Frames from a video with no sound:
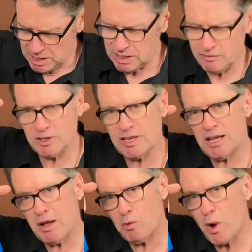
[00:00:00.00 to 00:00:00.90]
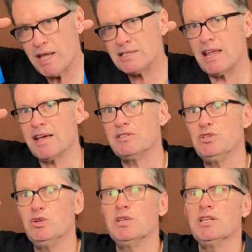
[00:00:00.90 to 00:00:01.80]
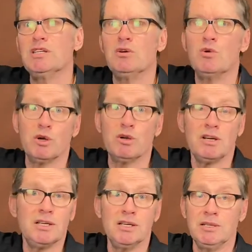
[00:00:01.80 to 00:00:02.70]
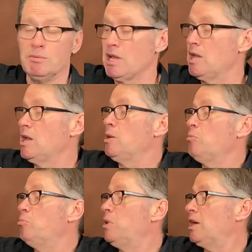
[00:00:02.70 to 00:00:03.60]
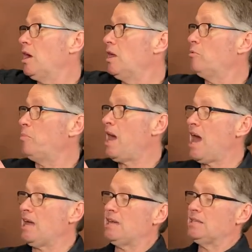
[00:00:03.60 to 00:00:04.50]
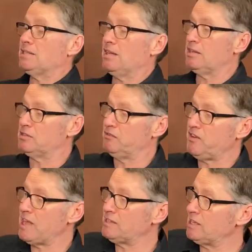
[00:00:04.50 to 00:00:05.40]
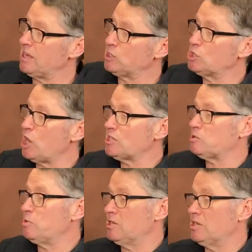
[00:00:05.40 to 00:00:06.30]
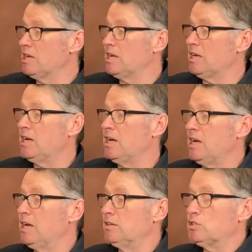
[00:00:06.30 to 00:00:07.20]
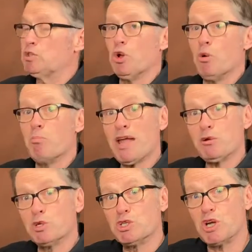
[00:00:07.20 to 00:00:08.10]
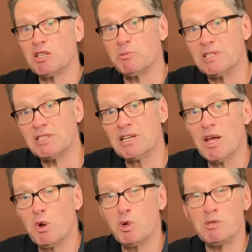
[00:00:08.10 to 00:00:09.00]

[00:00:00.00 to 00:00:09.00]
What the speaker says: different waist lengths you can order. But on the back, it's got this fancy adjustment, so micro adjustments, which